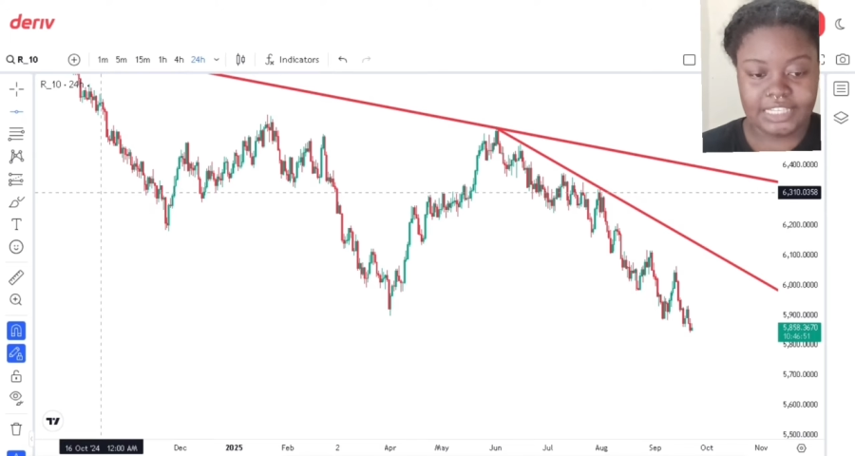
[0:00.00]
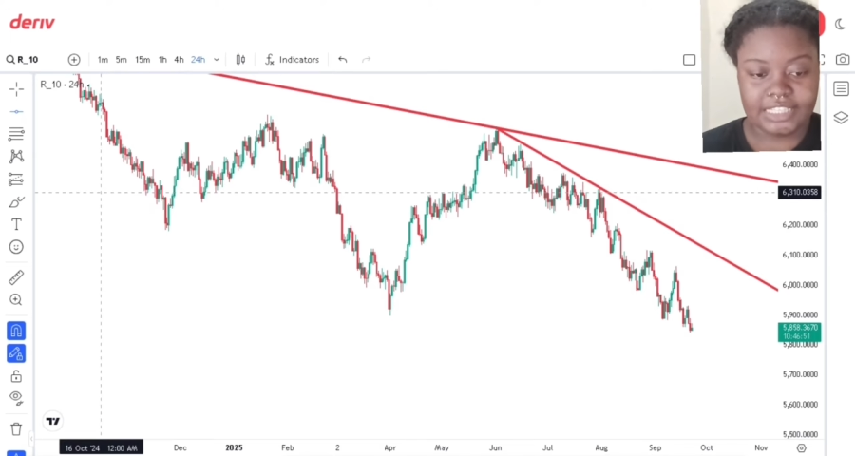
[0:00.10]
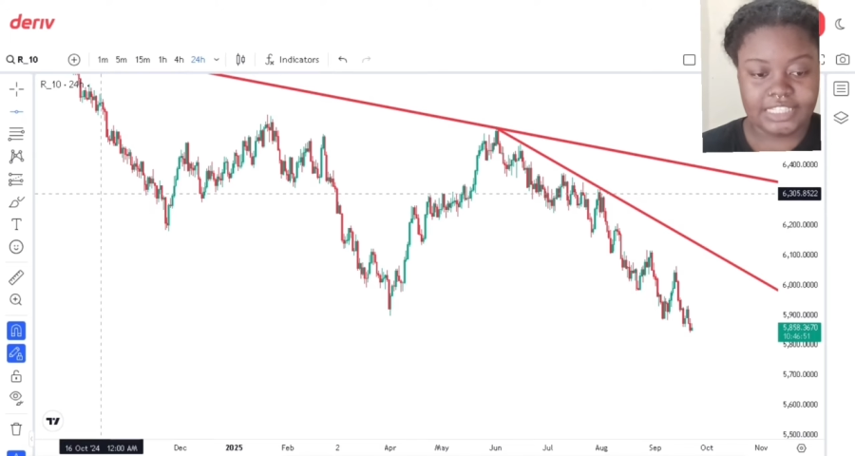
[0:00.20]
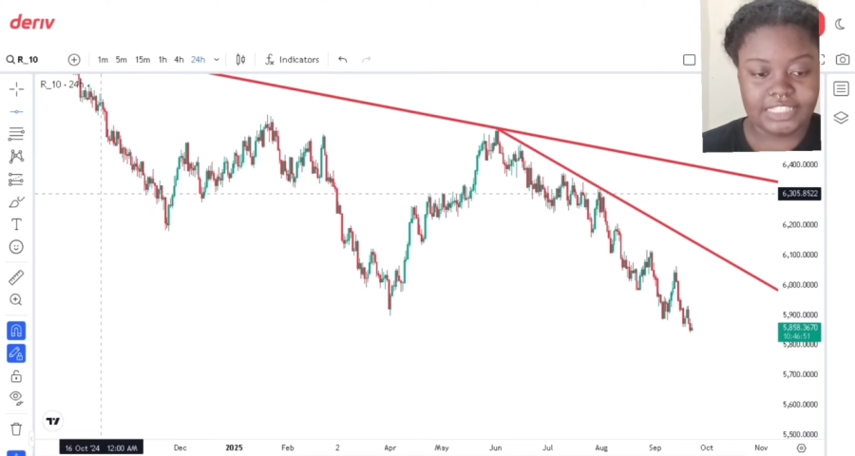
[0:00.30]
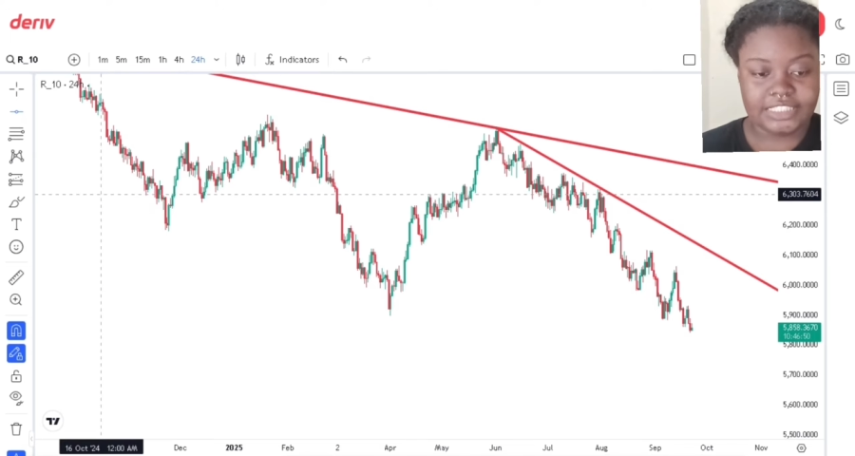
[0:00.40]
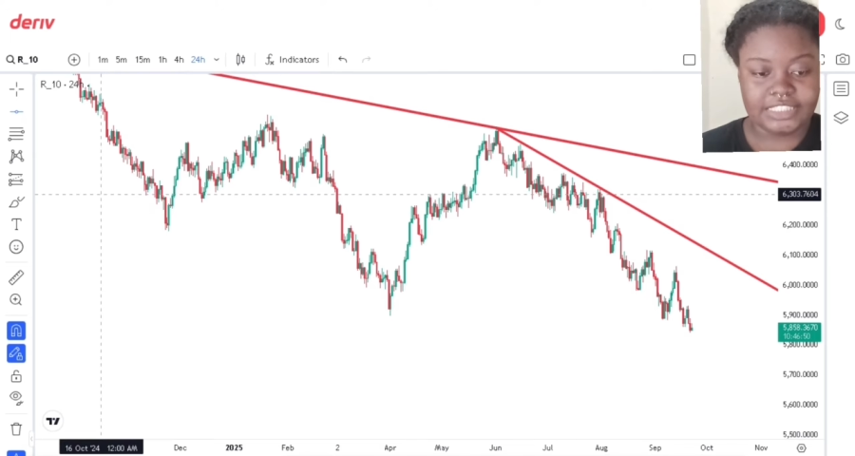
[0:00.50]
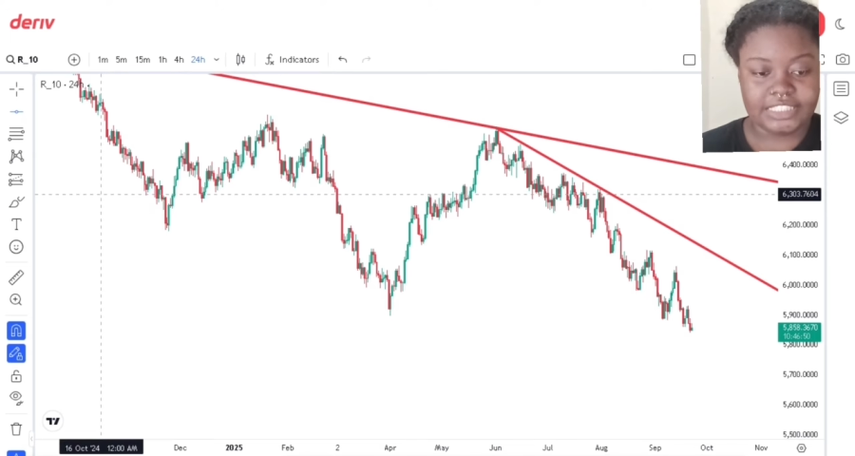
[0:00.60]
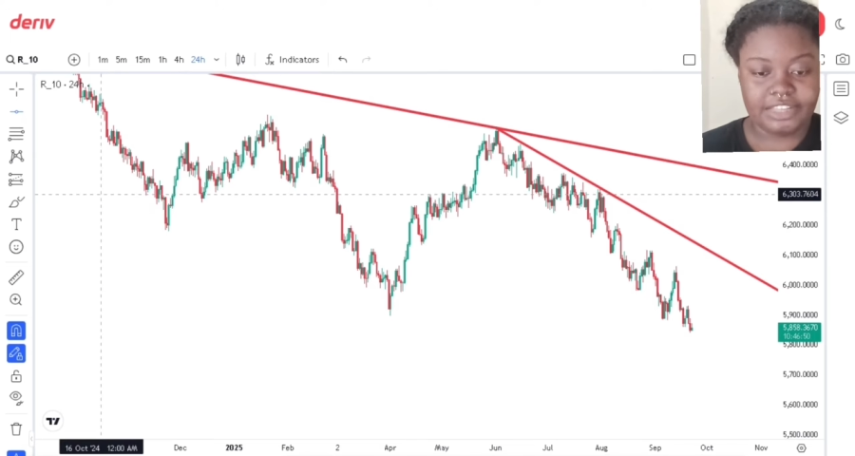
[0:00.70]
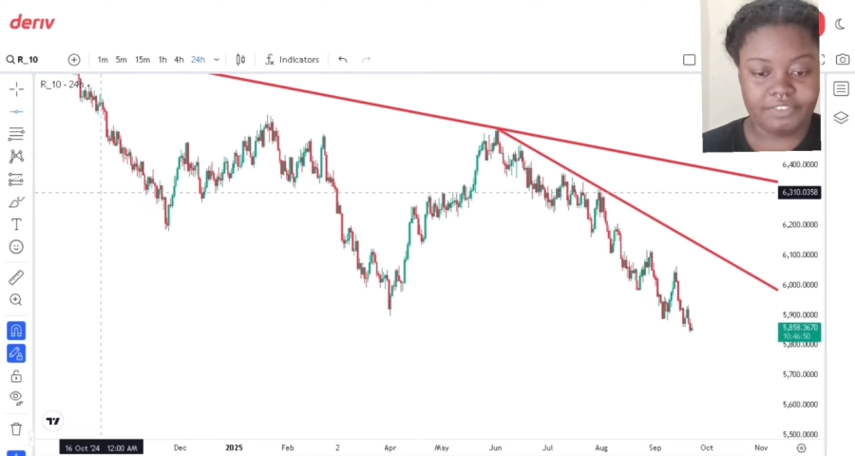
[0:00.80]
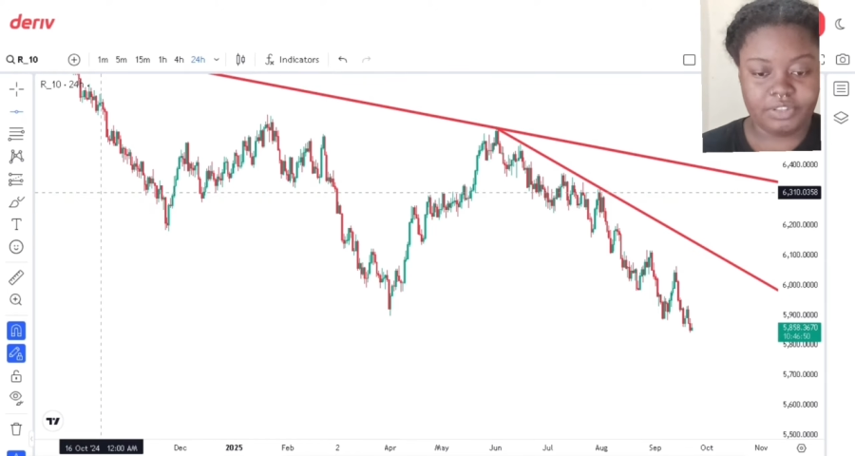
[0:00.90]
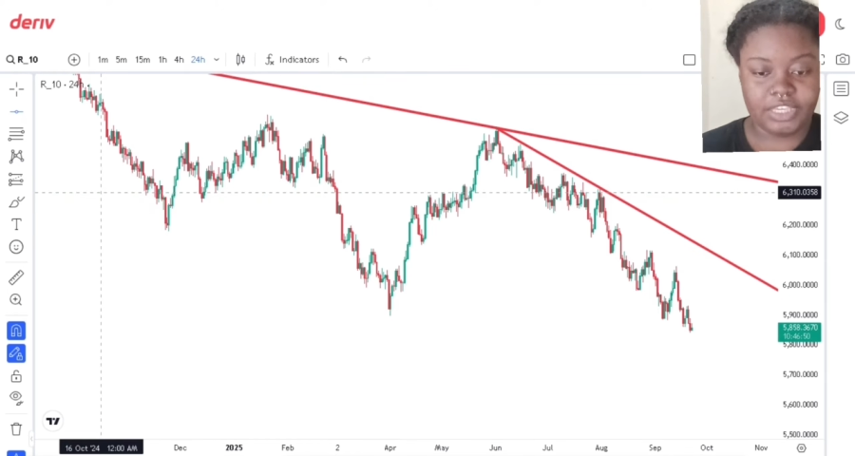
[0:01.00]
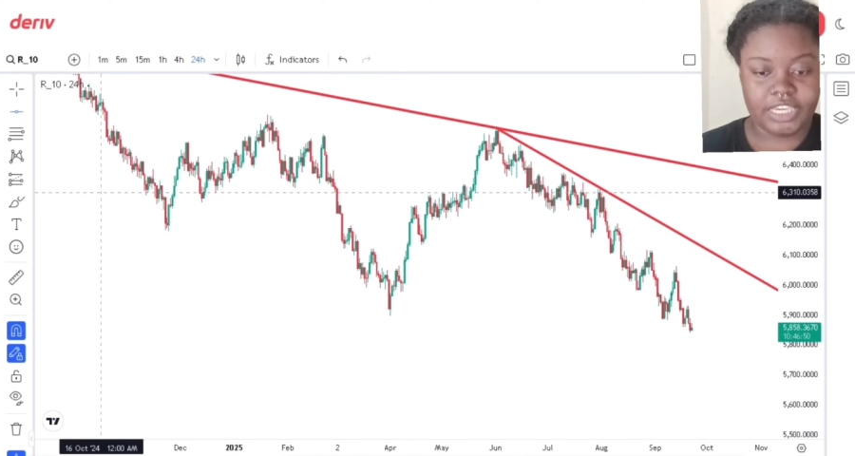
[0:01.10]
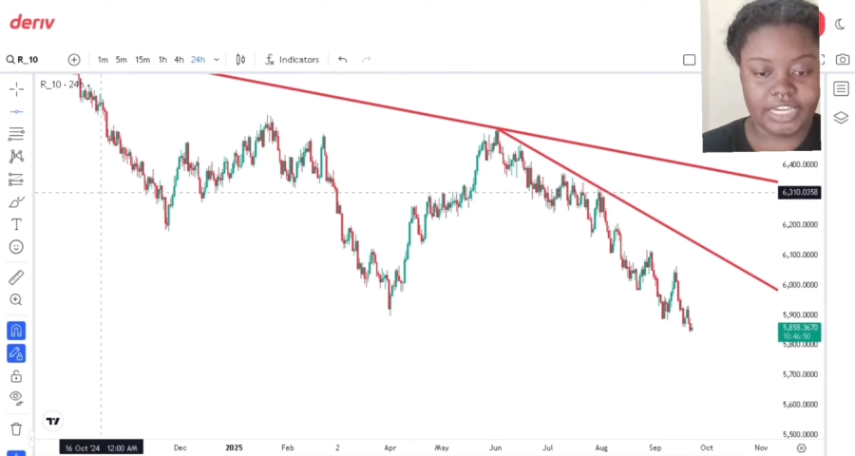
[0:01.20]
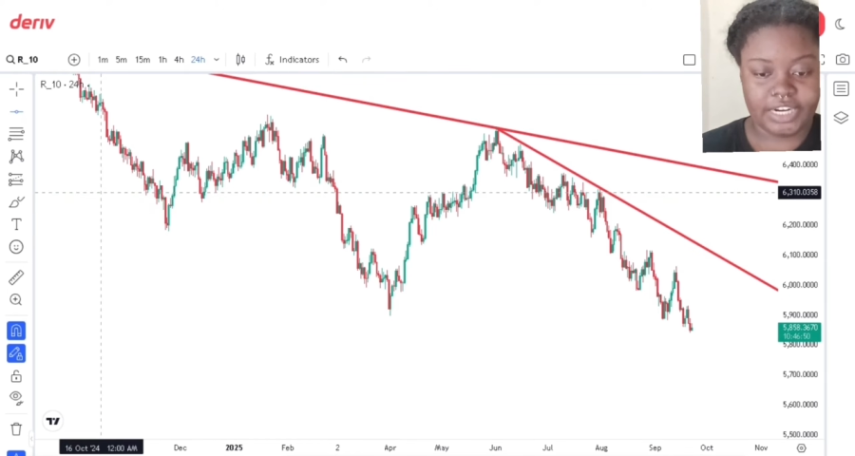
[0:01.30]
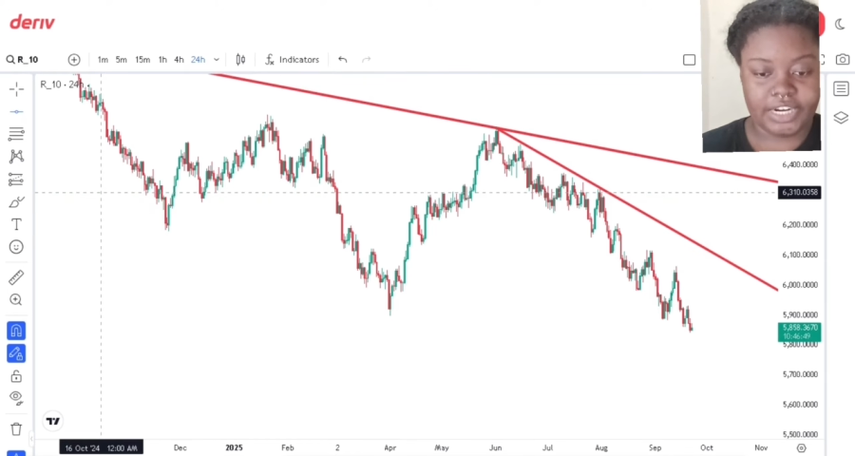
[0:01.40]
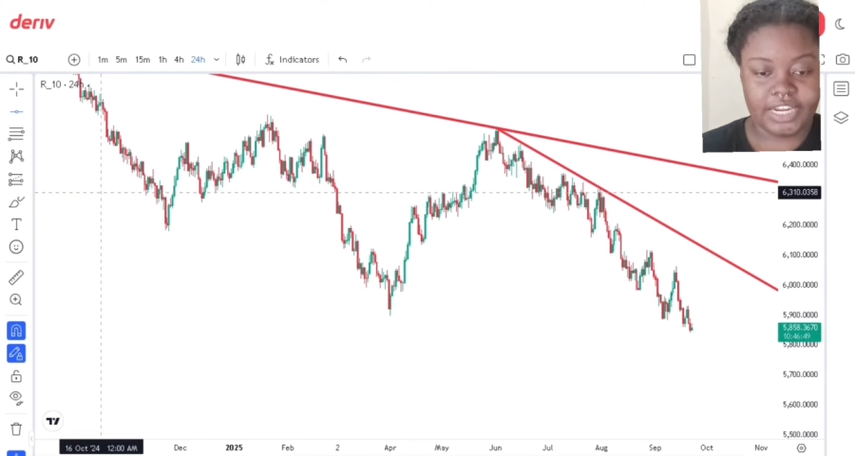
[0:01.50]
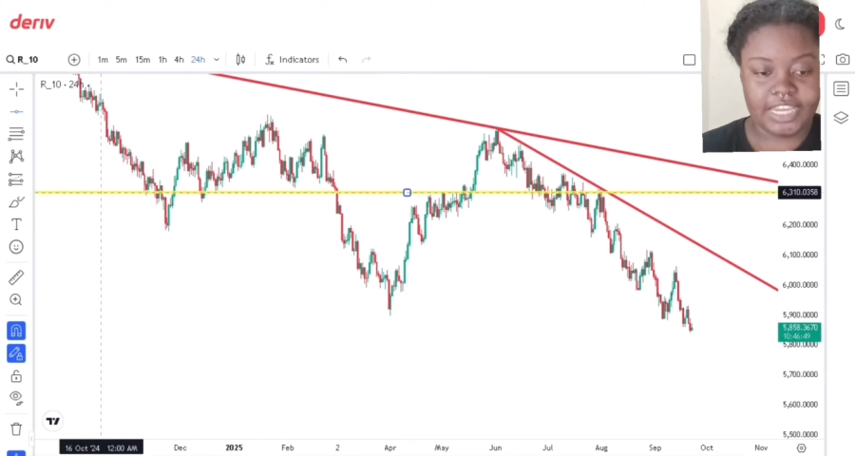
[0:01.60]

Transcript: this level here